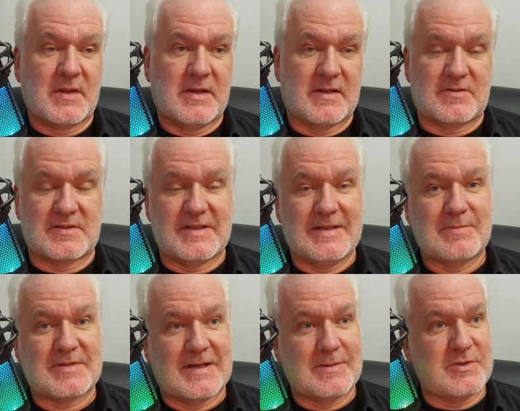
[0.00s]
at the same
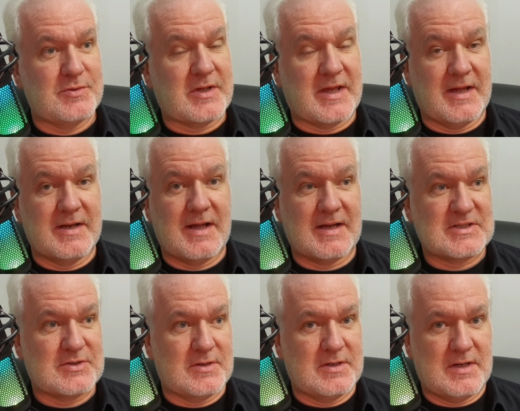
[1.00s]
time you can
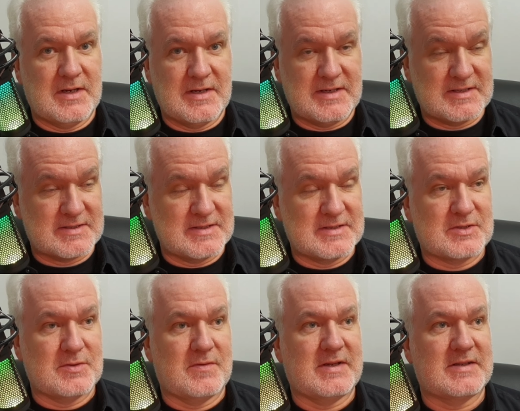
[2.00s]
actually listen
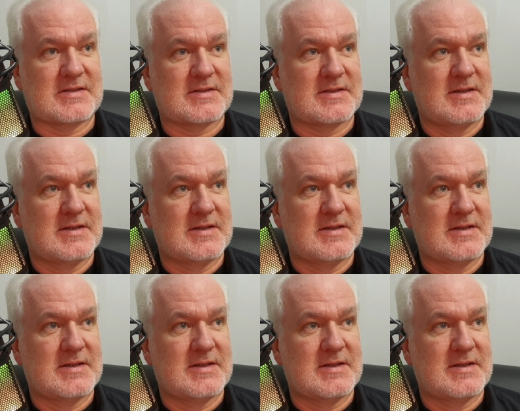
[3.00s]
to this